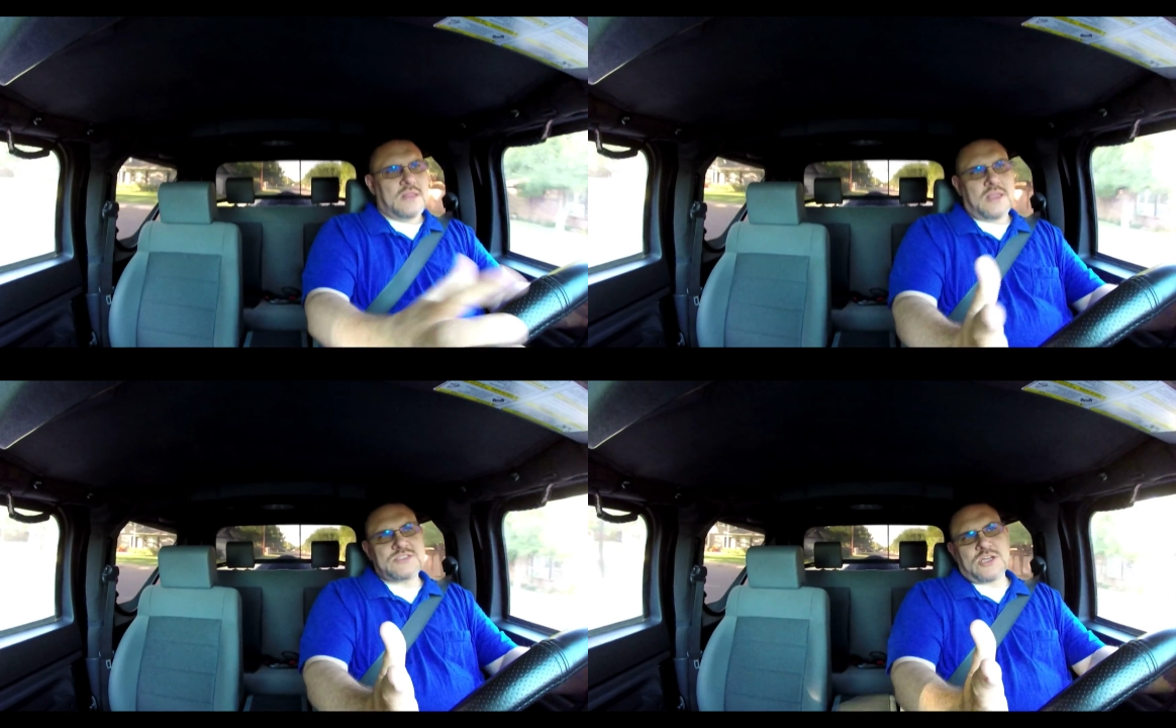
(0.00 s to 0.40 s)

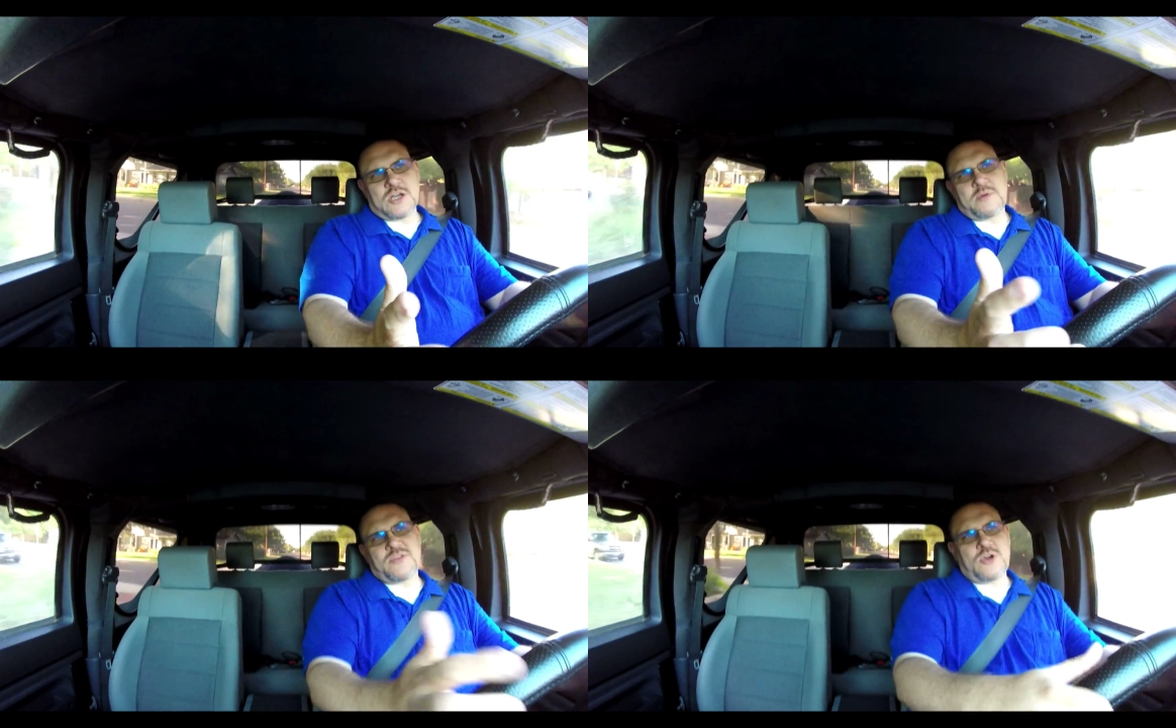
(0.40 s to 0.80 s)
let's
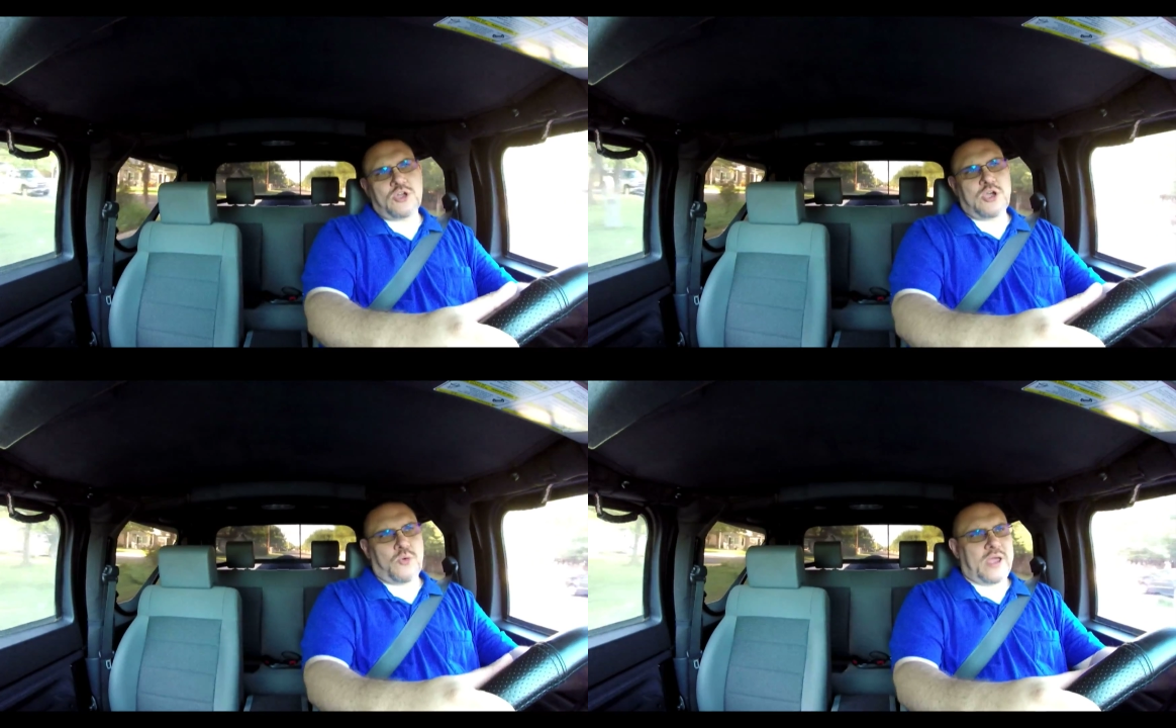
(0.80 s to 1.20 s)
talk about the
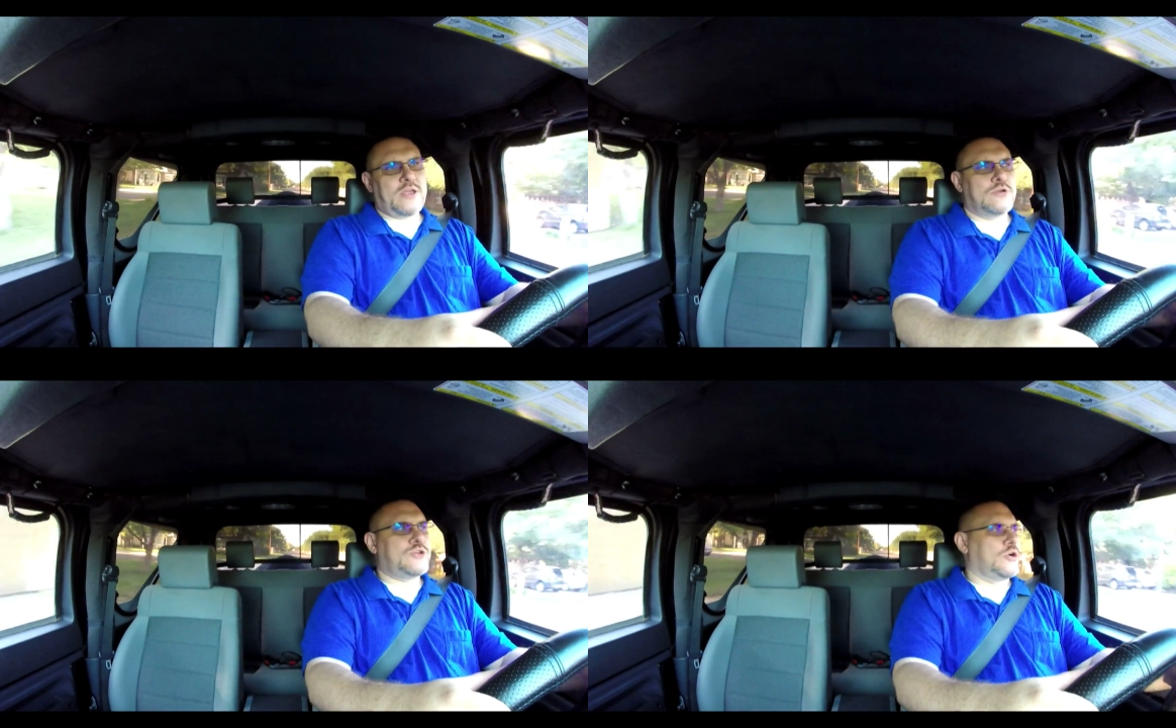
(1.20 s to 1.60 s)
Goodyear
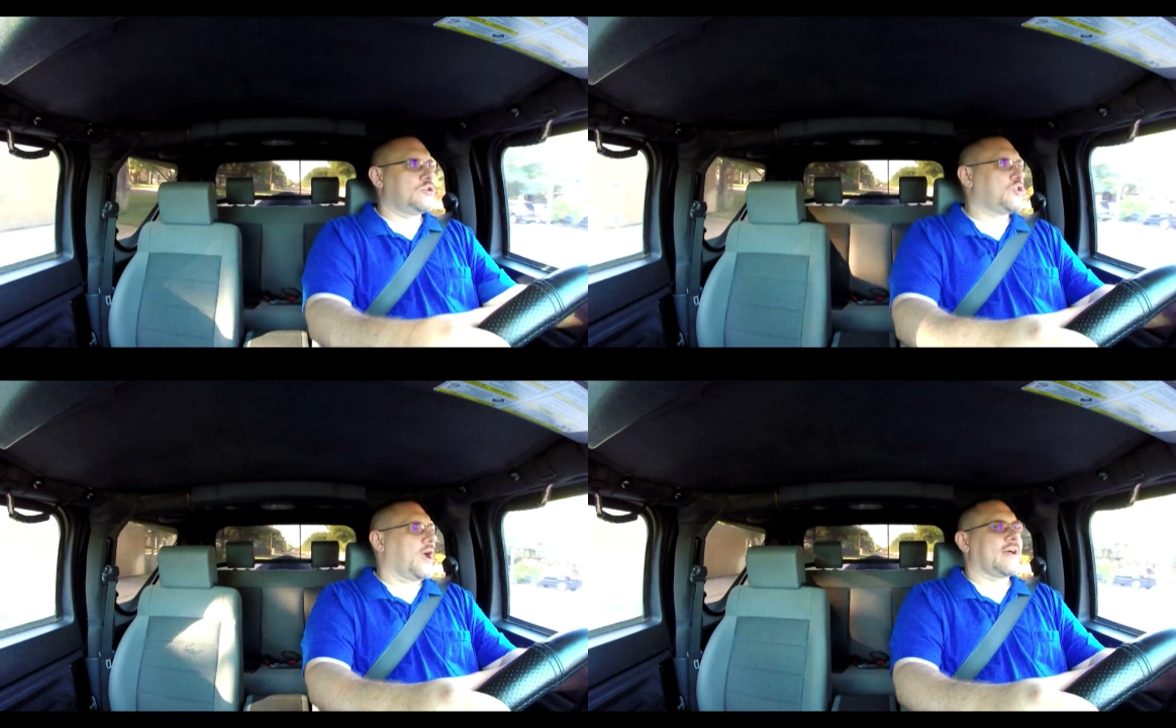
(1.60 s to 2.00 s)
Wrangler
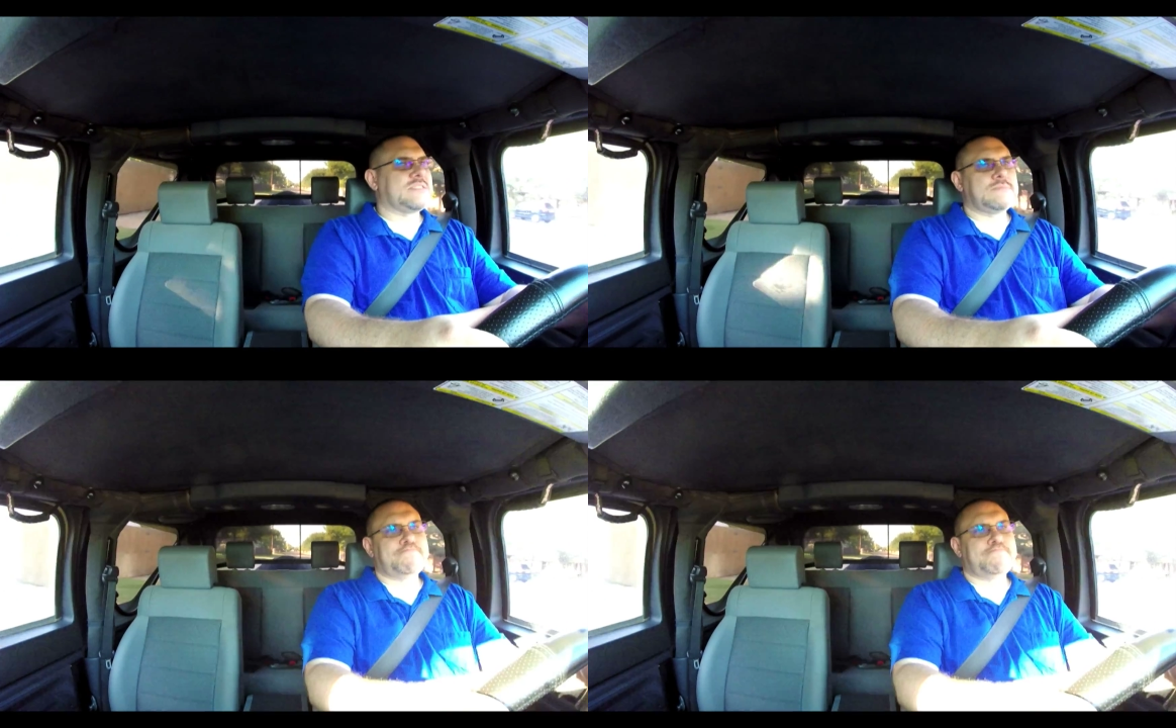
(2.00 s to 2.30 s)
Duratracs.